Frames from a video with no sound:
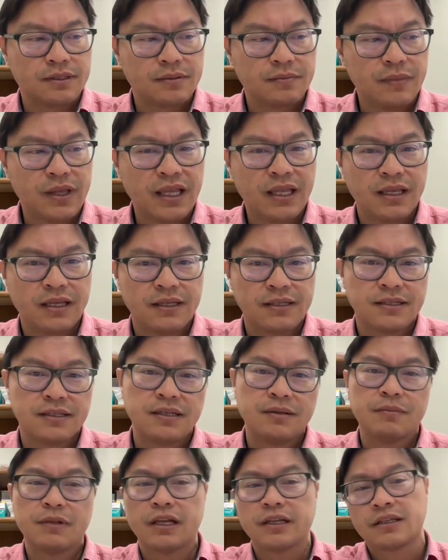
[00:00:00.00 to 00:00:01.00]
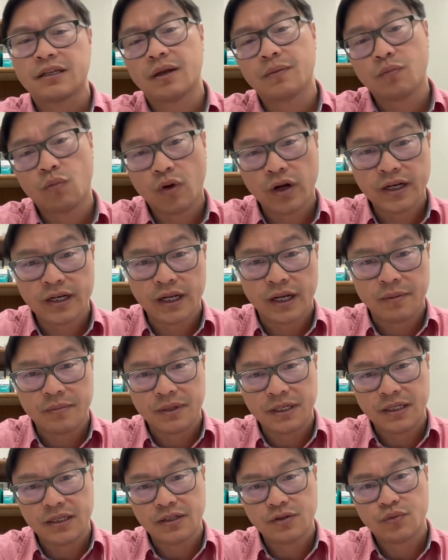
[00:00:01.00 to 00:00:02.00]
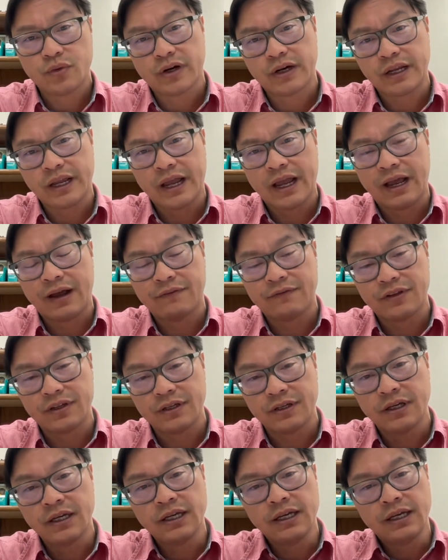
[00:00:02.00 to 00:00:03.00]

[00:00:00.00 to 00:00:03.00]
making it seem like type one diabetes, where you have the